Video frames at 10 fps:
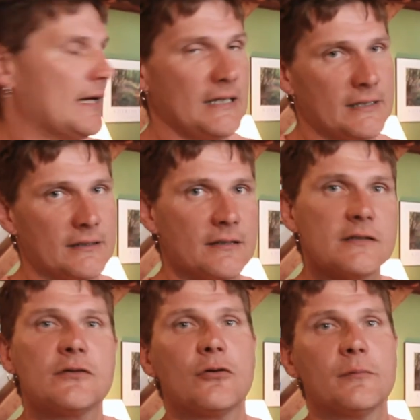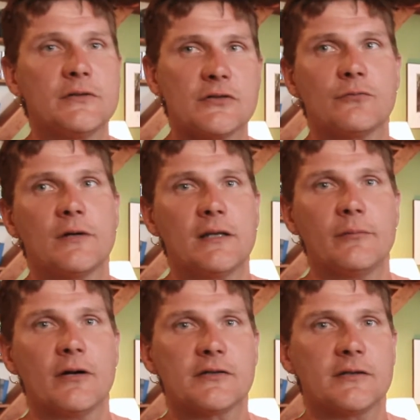anything to this door but just wheelie
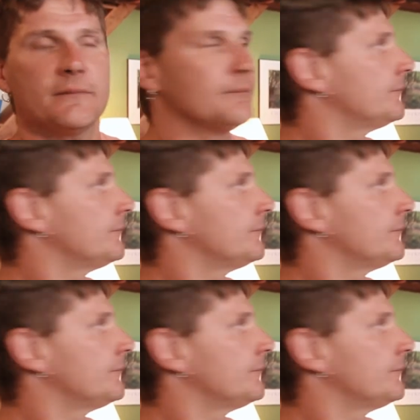brush it.